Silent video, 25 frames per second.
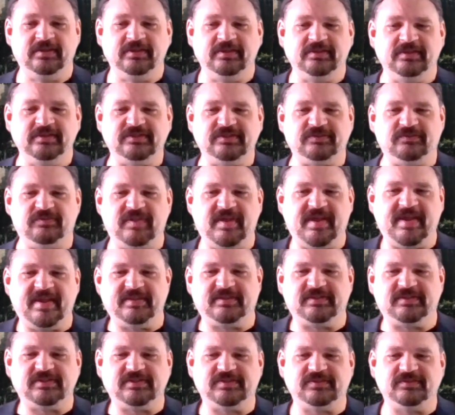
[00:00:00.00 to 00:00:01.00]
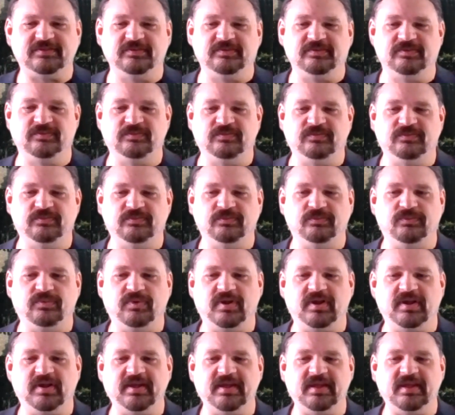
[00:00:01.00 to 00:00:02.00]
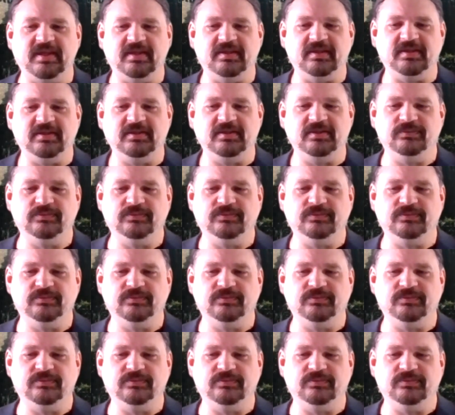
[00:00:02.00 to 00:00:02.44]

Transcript: So that's why you